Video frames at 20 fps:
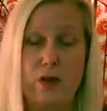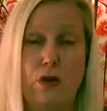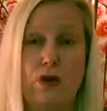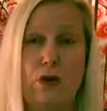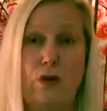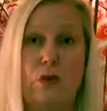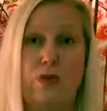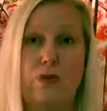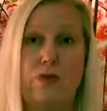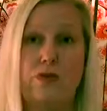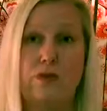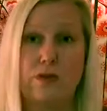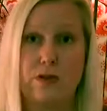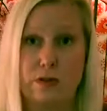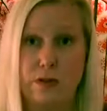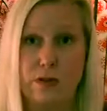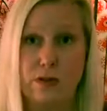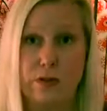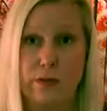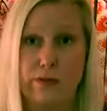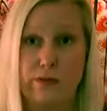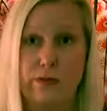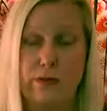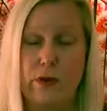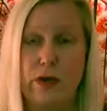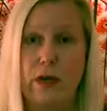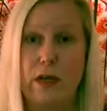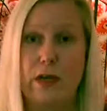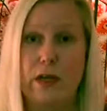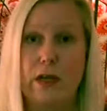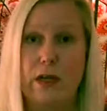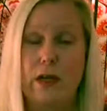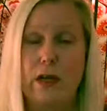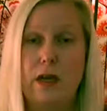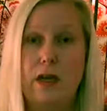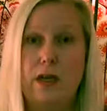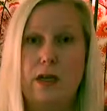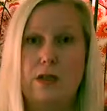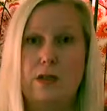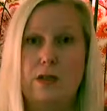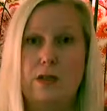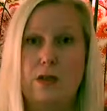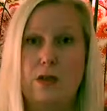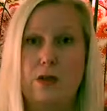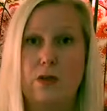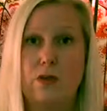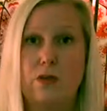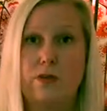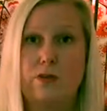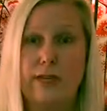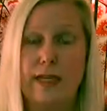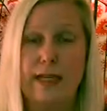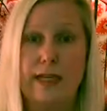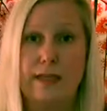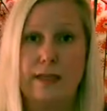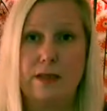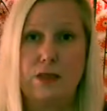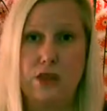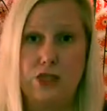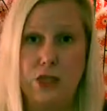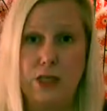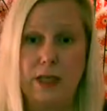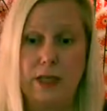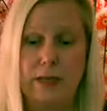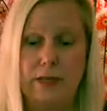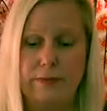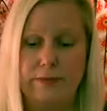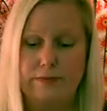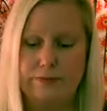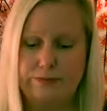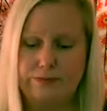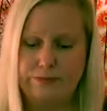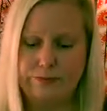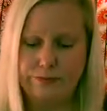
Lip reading: you were searching for it. So the VSG,